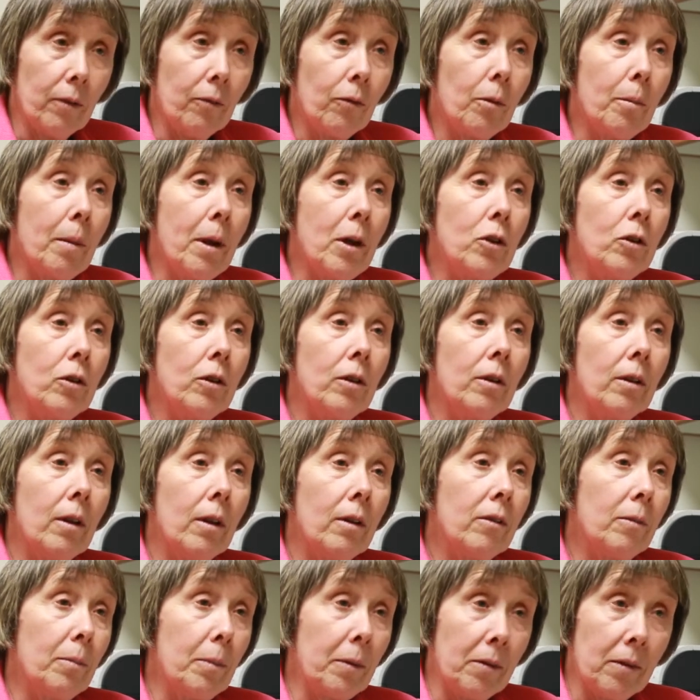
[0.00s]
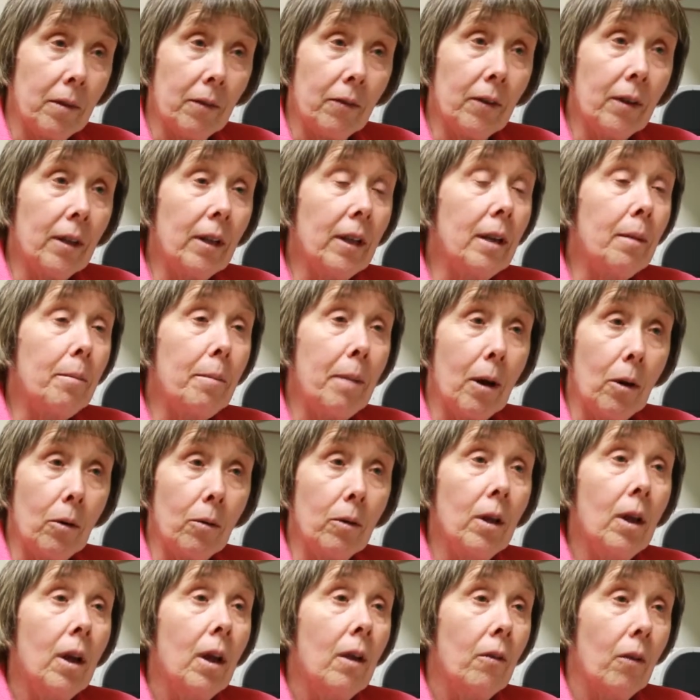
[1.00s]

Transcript: information specifically about